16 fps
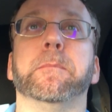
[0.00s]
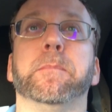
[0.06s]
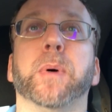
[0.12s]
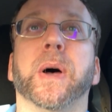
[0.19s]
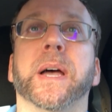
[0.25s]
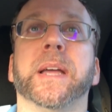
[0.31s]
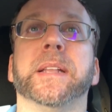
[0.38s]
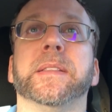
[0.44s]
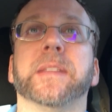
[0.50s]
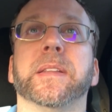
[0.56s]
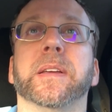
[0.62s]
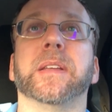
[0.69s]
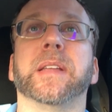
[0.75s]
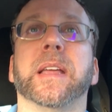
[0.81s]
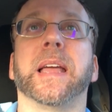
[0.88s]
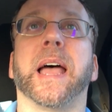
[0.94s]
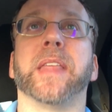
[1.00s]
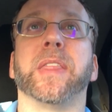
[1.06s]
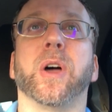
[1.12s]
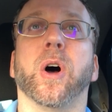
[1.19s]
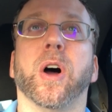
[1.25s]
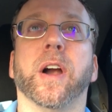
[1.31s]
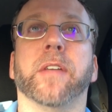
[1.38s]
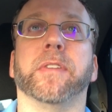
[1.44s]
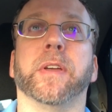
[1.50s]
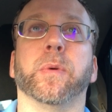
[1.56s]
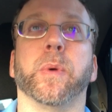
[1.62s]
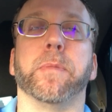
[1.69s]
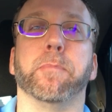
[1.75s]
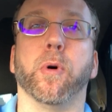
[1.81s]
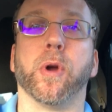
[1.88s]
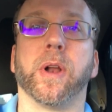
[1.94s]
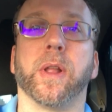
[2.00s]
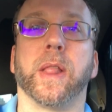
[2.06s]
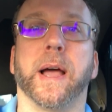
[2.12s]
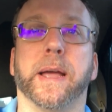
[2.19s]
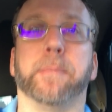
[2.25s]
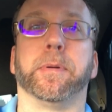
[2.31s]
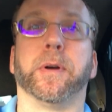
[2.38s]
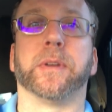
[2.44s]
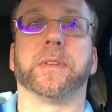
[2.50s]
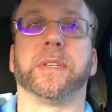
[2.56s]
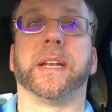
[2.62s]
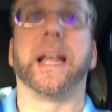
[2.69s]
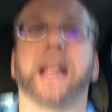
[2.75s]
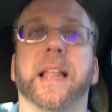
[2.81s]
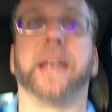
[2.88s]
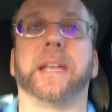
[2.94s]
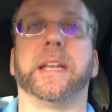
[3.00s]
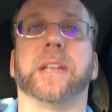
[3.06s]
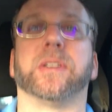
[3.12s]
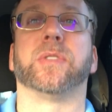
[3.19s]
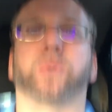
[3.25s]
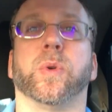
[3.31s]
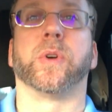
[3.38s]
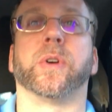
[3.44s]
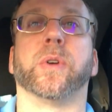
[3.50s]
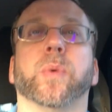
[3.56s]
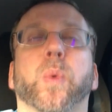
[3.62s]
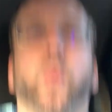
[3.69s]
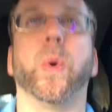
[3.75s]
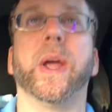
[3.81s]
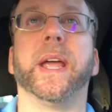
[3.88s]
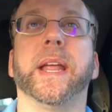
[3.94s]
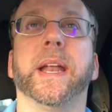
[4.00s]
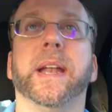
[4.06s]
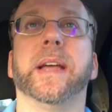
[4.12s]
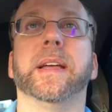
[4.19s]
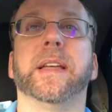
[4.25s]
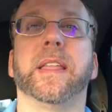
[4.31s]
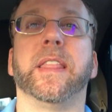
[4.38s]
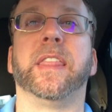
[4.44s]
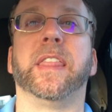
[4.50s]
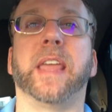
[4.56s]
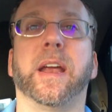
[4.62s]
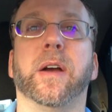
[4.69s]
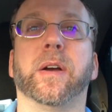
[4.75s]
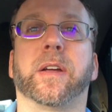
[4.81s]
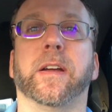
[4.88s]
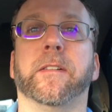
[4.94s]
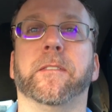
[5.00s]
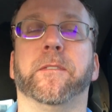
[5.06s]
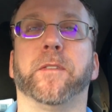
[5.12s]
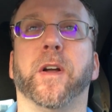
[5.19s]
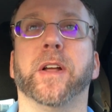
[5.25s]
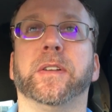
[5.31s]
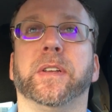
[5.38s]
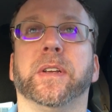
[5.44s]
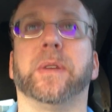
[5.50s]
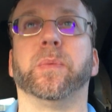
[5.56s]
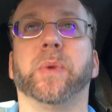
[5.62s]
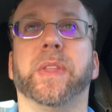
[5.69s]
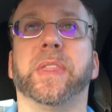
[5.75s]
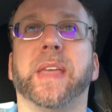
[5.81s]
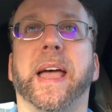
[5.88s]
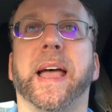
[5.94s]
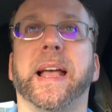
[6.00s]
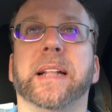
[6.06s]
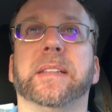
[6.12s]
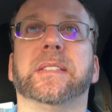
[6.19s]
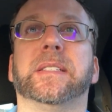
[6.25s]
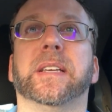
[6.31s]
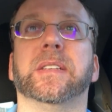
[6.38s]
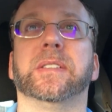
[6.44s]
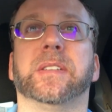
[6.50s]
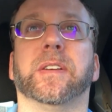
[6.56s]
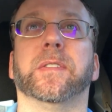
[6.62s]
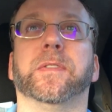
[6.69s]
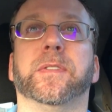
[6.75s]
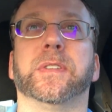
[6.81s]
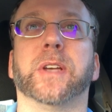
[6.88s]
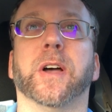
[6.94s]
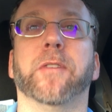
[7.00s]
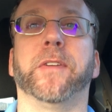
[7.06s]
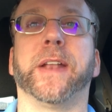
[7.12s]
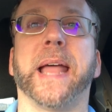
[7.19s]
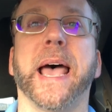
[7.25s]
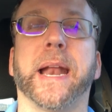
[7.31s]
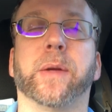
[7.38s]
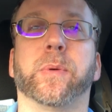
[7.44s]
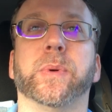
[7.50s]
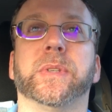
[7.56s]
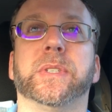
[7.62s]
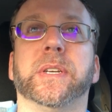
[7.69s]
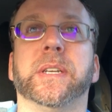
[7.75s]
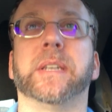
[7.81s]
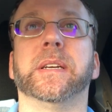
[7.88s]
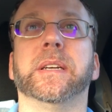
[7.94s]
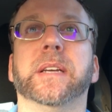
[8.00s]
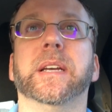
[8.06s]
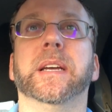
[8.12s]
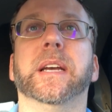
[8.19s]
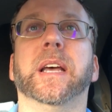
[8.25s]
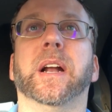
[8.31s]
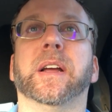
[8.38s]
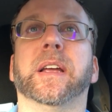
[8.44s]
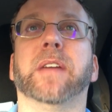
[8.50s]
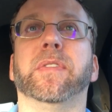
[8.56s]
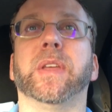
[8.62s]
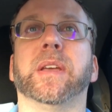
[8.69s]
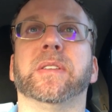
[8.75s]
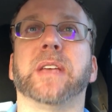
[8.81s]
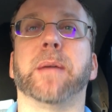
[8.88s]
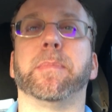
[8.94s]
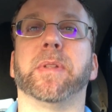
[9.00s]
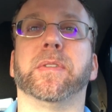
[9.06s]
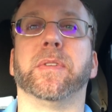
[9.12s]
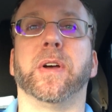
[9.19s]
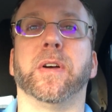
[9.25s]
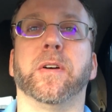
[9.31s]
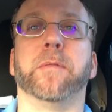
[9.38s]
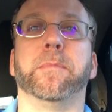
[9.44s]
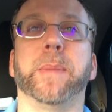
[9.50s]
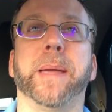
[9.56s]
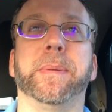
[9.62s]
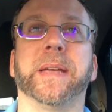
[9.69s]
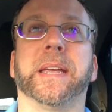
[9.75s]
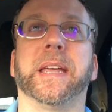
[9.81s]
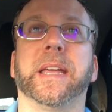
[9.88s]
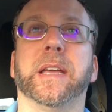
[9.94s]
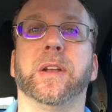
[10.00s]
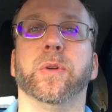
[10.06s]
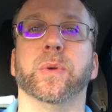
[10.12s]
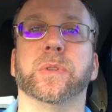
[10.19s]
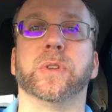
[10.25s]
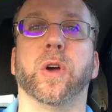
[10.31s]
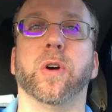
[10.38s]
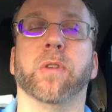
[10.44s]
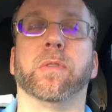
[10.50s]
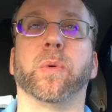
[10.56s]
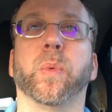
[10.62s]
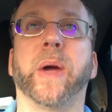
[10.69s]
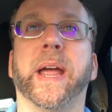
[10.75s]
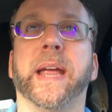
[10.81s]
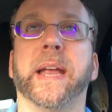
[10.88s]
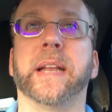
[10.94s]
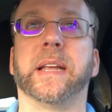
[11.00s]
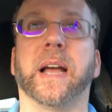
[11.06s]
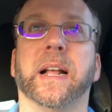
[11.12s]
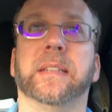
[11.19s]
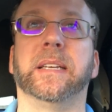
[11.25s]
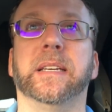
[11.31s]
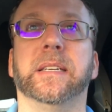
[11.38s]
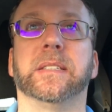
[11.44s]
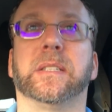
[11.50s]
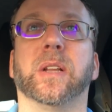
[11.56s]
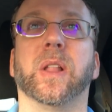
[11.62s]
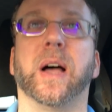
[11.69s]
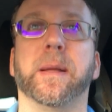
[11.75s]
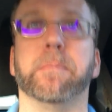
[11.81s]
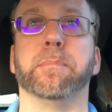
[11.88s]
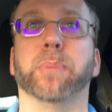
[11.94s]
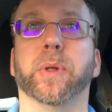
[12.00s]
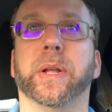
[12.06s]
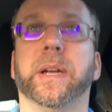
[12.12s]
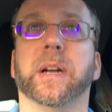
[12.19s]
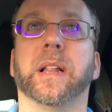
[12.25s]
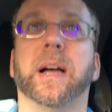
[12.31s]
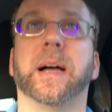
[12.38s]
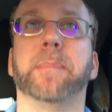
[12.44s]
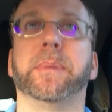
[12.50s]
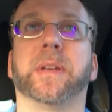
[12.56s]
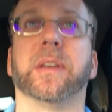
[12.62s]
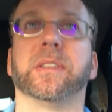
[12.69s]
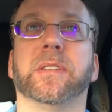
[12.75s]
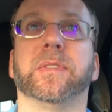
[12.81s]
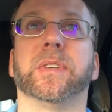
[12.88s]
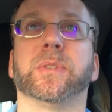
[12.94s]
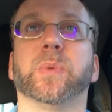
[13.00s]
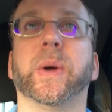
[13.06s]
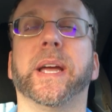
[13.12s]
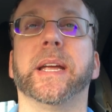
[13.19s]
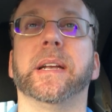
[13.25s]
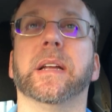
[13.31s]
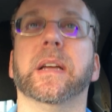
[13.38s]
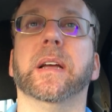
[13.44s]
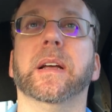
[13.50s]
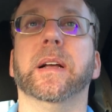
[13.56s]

But at the heart of it, with borderline personality disorder, when they're confronted with that sense of self-inadequacy, and I'll give the example of maybe a kid who is overweight, got teased a lot and bullied a lot because of his weight,